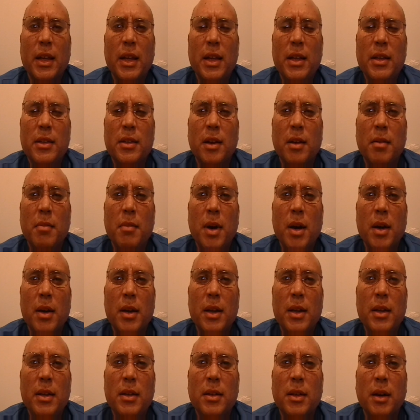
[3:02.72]
he's a
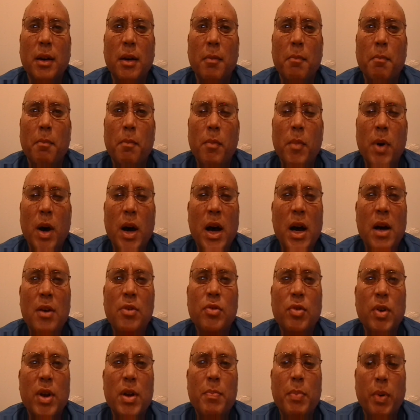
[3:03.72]
he's a
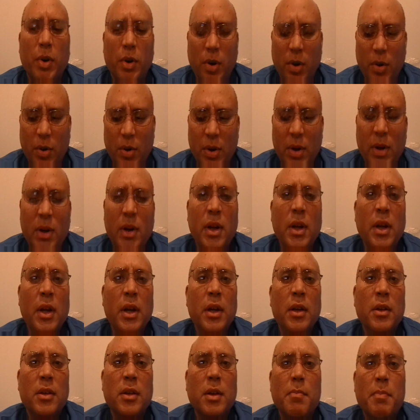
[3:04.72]
entrepreneur.
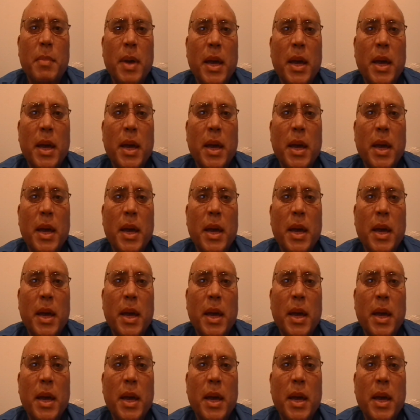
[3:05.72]
The